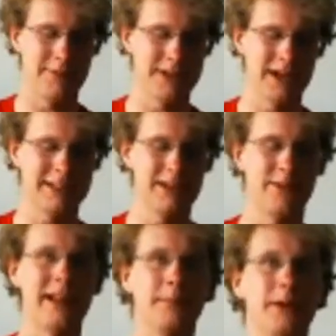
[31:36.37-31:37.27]
I've talked to
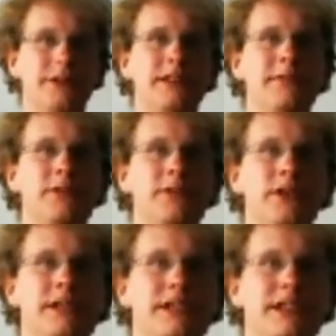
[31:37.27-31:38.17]
developers, and they've
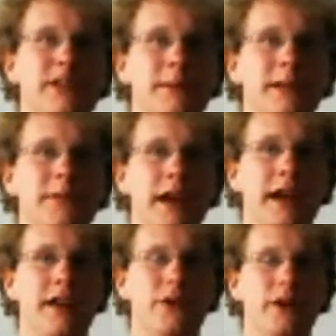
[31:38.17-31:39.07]
looked into developing for
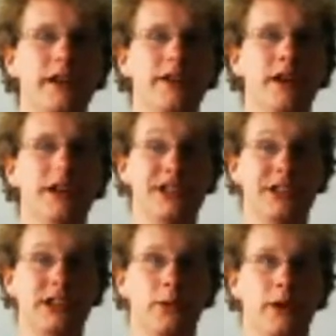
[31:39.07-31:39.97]
Android to
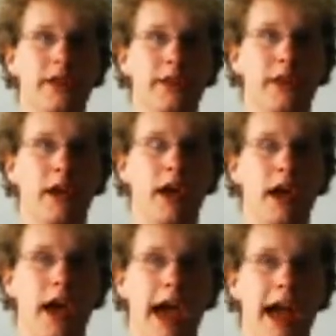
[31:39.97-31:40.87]
start with,
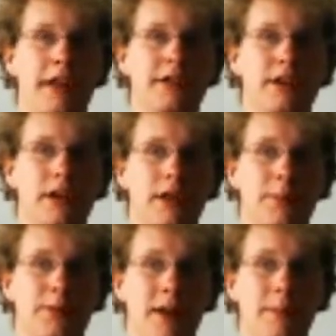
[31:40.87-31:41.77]
and
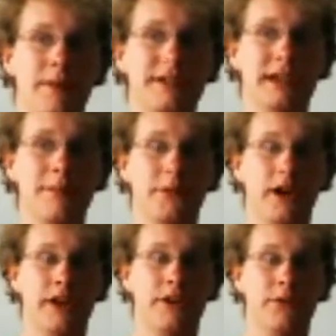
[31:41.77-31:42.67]
the problem is up
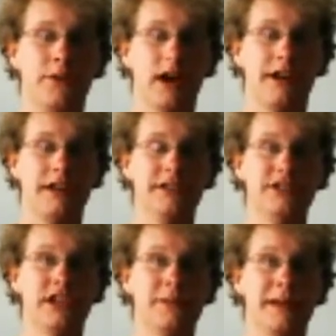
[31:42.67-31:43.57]
front, you've got an
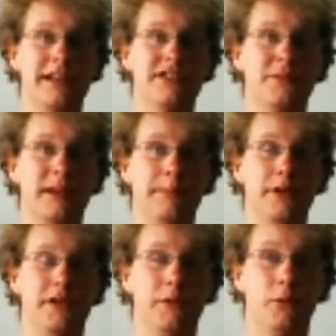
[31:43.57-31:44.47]
install base of
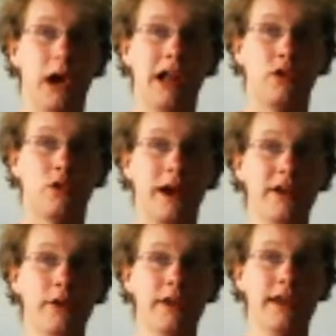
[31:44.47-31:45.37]
people, while
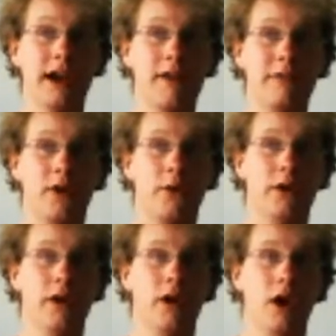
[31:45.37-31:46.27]
greater than the iPhone,
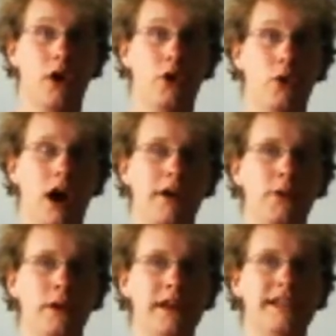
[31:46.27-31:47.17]
who
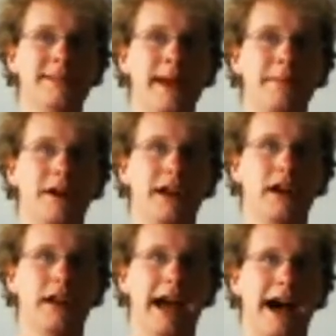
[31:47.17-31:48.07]
aren't willing to spend money
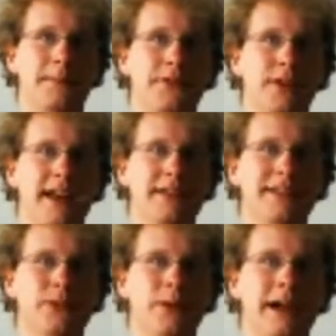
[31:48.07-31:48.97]
on apps, right?
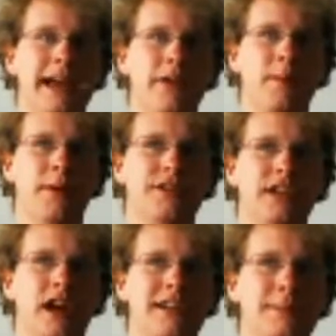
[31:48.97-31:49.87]
This is why Angry Birds
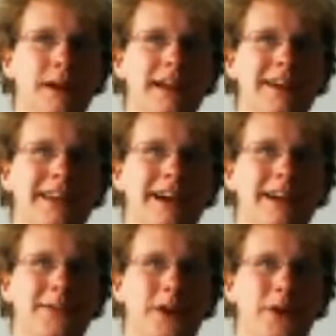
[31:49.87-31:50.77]
costs money on the
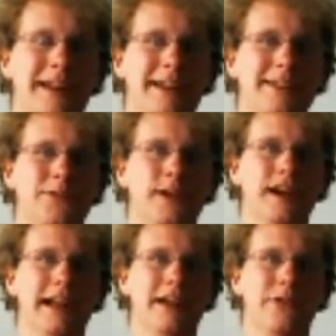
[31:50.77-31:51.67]
iPhone and is free
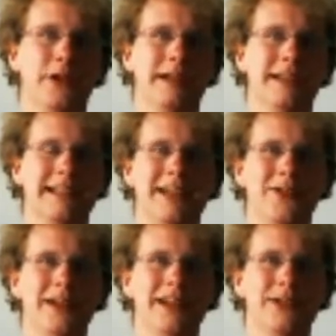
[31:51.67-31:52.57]
on Android, because
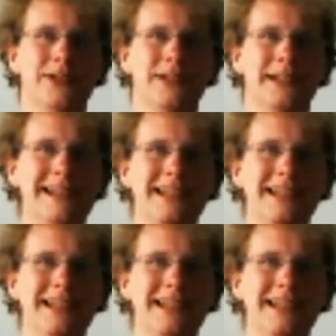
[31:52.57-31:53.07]
Android users in